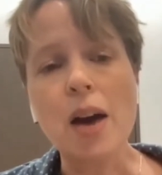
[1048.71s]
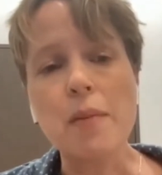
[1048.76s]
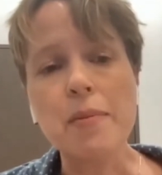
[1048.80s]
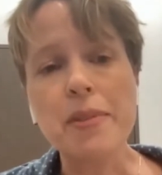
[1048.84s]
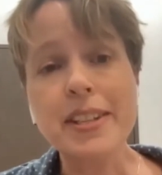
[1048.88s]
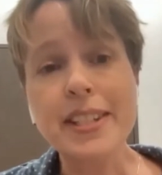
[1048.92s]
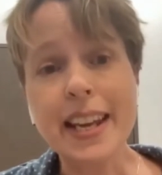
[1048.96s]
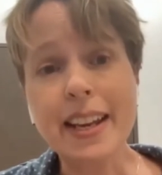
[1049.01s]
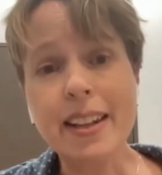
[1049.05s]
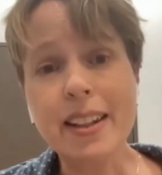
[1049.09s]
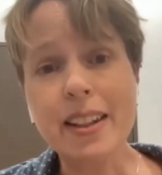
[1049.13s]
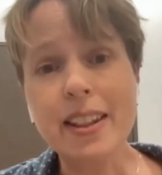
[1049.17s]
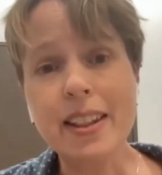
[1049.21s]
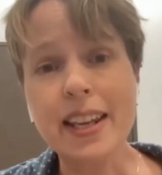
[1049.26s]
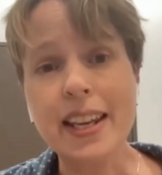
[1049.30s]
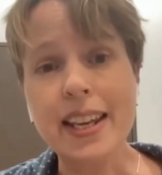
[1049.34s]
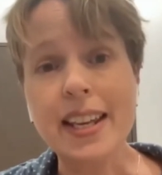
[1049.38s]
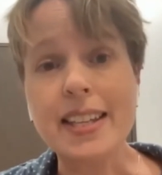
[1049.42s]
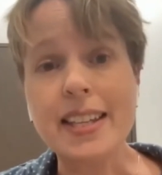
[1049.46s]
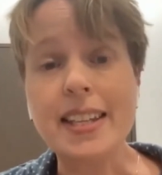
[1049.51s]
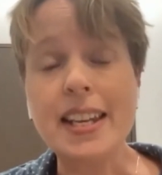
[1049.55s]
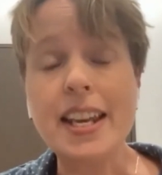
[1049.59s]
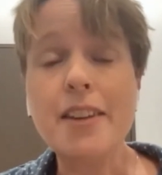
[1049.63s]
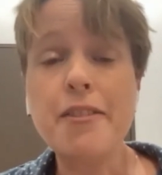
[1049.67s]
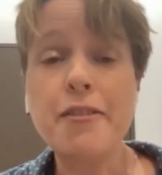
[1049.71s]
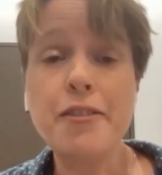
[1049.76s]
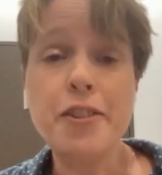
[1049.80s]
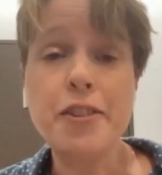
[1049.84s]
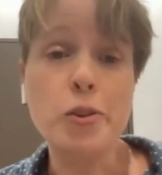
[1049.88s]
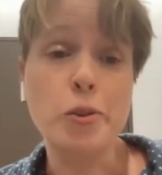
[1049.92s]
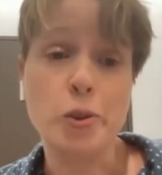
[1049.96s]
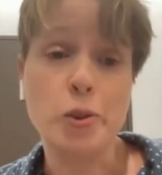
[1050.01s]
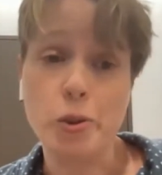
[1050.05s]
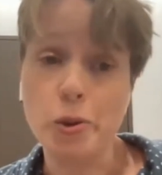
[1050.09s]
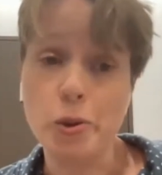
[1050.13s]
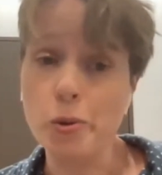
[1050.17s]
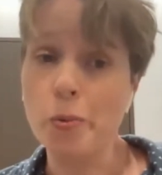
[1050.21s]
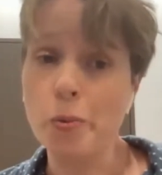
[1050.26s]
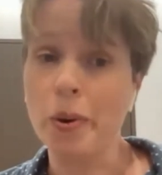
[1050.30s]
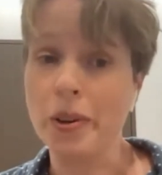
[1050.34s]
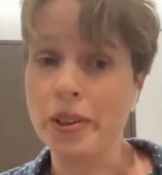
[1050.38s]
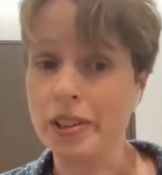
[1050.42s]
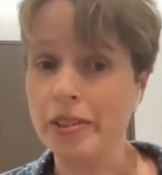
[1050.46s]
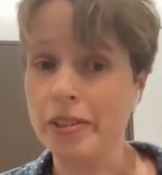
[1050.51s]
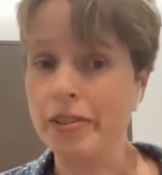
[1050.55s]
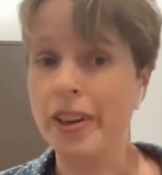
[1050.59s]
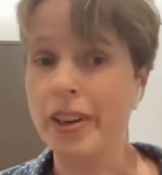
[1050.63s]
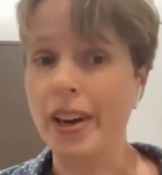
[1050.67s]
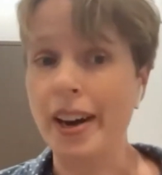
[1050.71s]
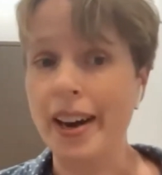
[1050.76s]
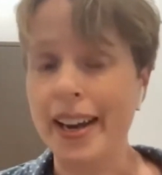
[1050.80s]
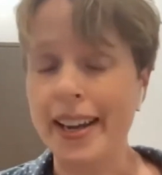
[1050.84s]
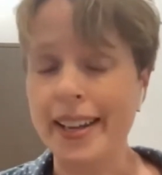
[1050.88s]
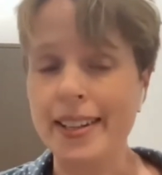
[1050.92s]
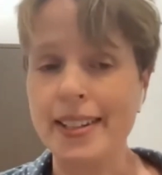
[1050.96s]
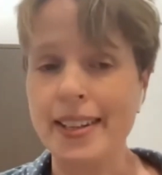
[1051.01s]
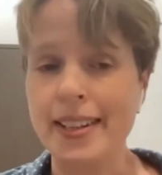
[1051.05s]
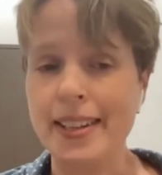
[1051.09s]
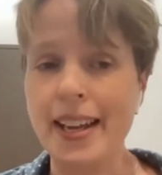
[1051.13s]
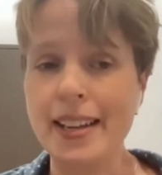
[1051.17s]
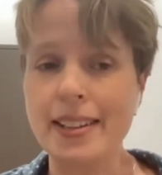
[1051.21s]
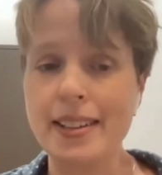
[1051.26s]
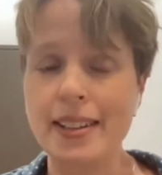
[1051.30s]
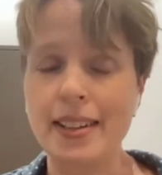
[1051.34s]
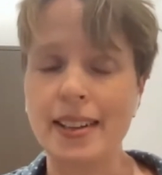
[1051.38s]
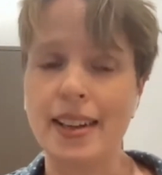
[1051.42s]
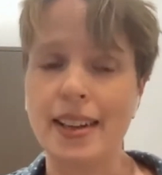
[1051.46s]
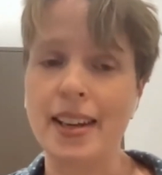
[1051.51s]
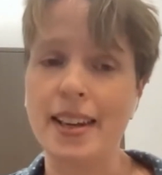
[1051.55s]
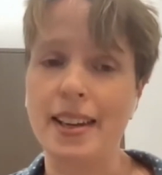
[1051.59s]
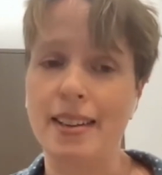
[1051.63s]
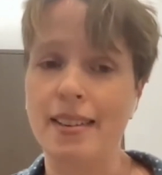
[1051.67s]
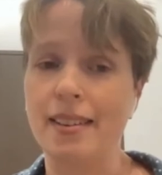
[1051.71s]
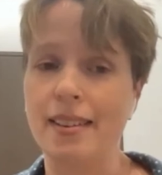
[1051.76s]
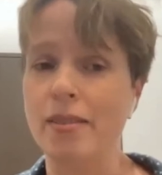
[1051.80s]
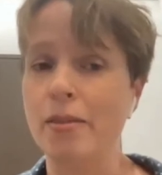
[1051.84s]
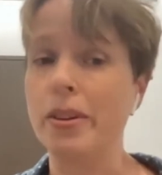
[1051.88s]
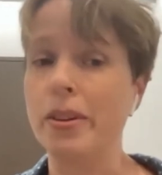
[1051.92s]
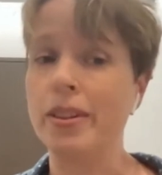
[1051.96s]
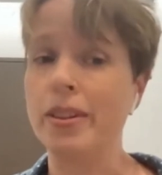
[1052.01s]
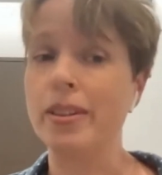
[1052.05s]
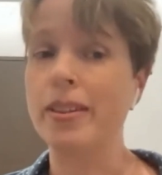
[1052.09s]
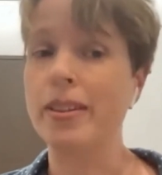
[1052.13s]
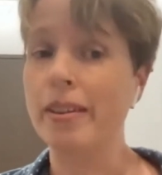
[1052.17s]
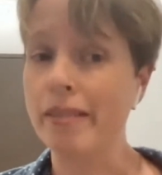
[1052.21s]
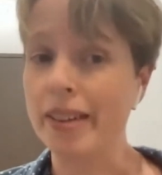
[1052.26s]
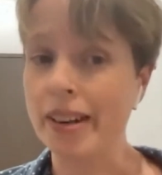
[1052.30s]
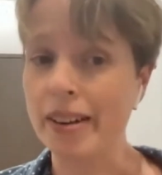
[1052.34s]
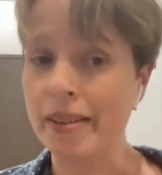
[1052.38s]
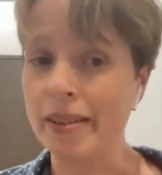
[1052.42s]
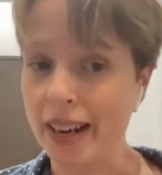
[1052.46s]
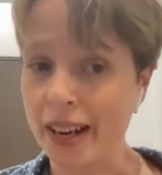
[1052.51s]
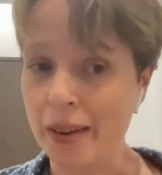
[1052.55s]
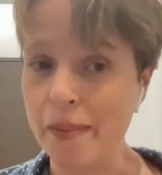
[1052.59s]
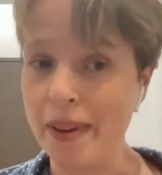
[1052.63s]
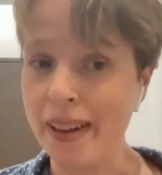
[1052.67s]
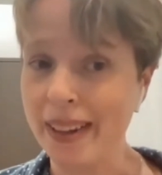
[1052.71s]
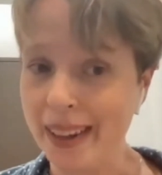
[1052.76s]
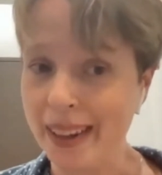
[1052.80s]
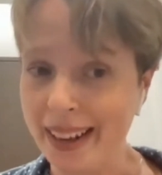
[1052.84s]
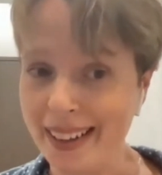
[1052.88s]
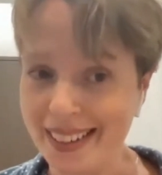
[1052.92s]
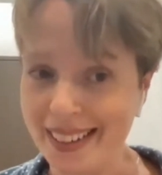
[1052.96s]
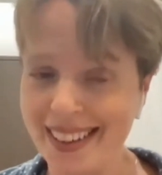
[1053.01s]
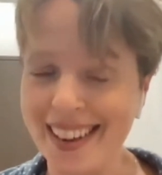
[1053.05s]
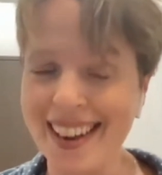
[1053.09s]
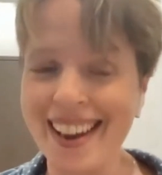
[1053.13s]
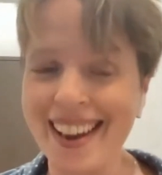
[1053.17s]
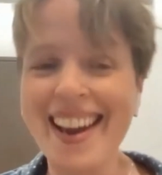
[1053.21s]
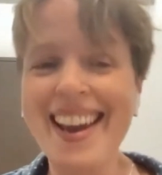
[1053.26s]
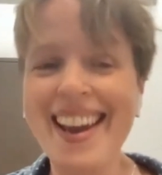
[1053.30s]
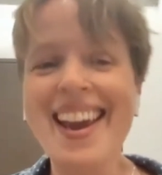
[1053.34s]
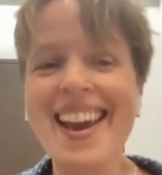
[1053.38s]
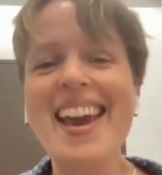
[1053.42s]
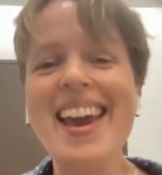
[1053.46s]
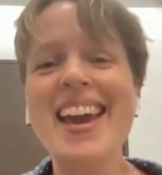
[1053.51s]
The second thing is, if you do want a VR headset, and I would thoroughly recommend that,